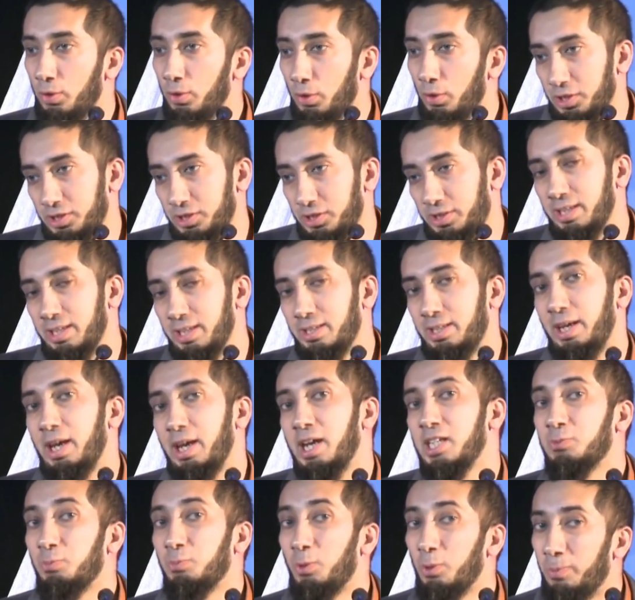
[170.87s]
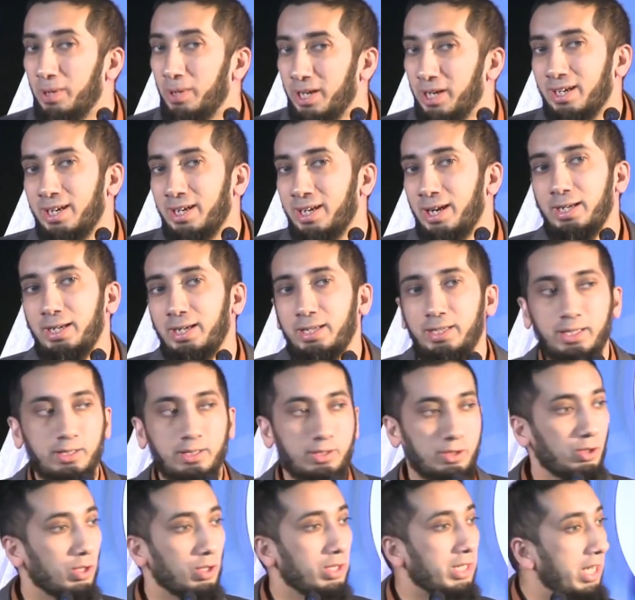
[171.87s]
You will notice that day has more barakah in
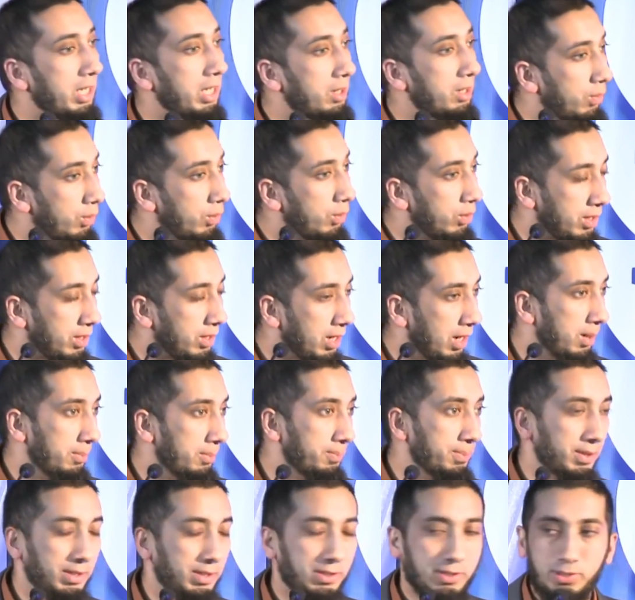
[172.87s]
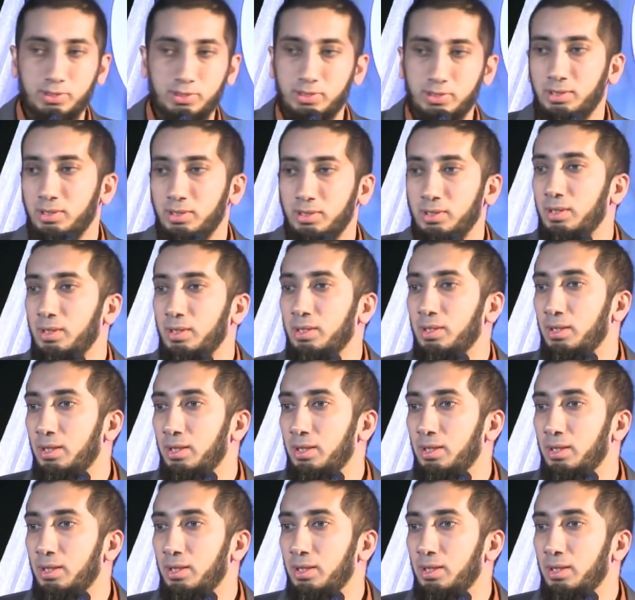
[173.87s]
it, you're getting more accomplished.